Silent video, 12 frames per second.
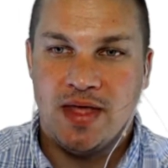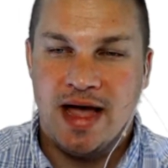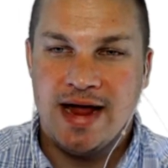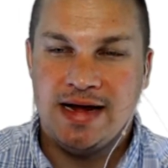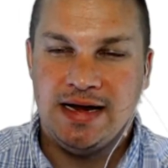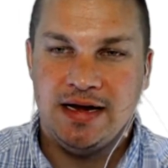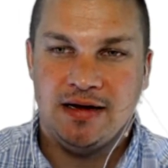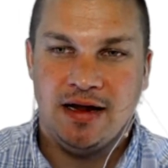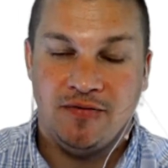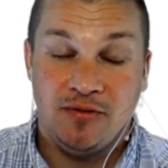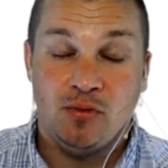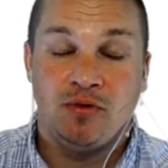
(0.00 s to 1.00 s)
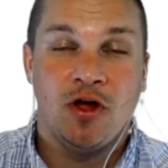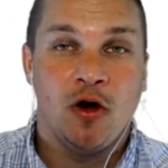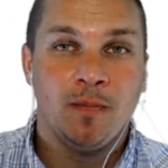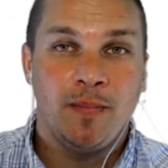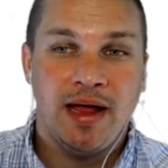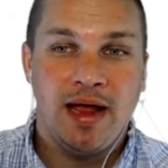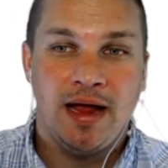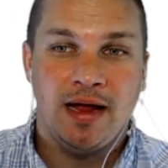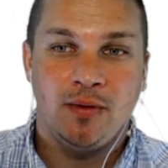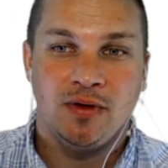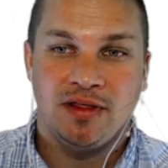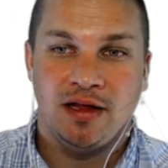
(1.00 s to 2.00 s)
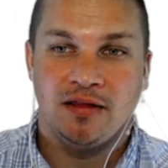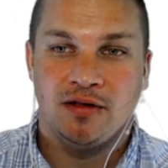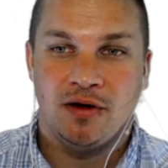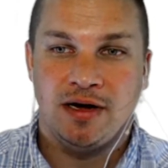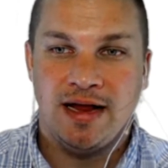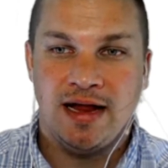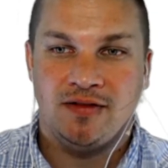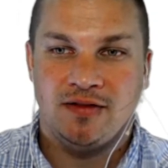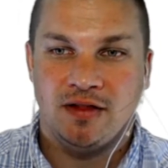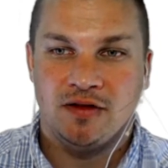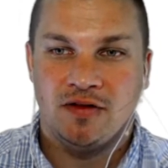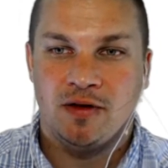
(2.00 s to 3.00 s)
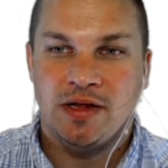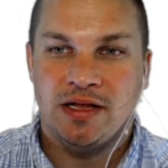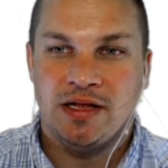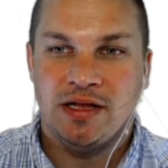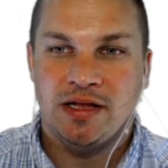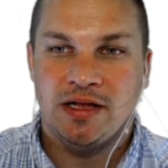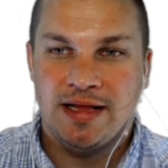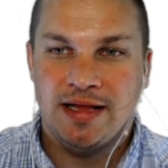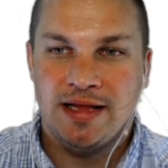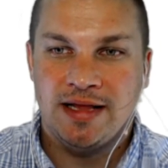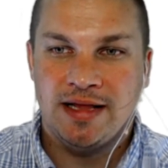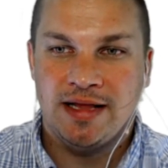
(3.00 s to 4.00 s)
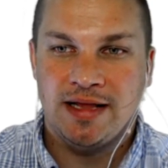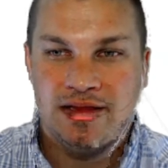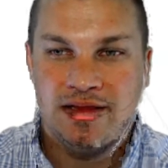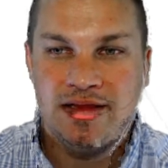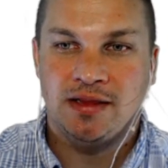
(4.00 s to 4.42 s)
If you don't pay within 30 days, then there's going to be a penalty.